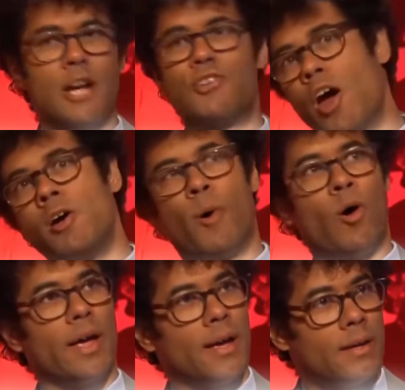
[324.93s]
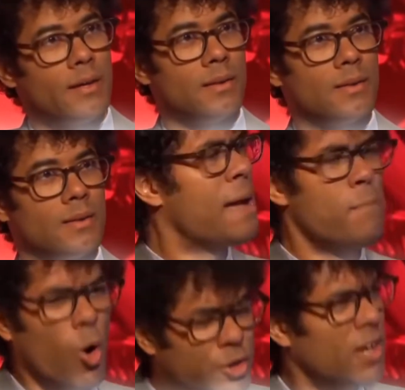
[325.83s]
crow boy.
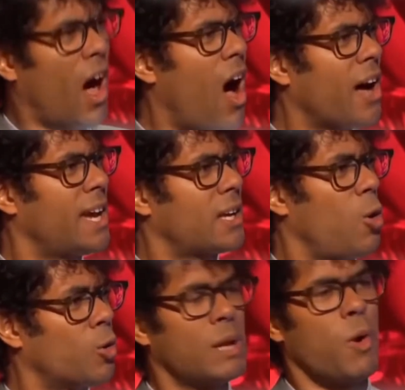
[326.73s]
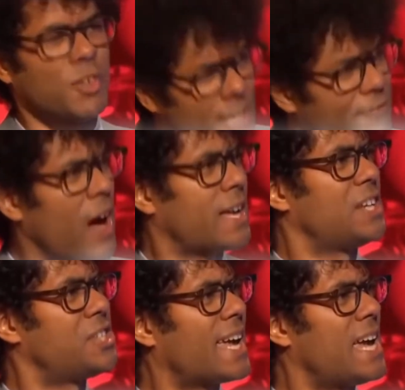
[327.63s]
Morten Harket called. He wants his fucking
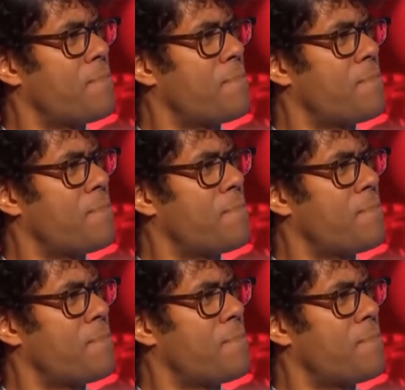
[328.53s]
jacket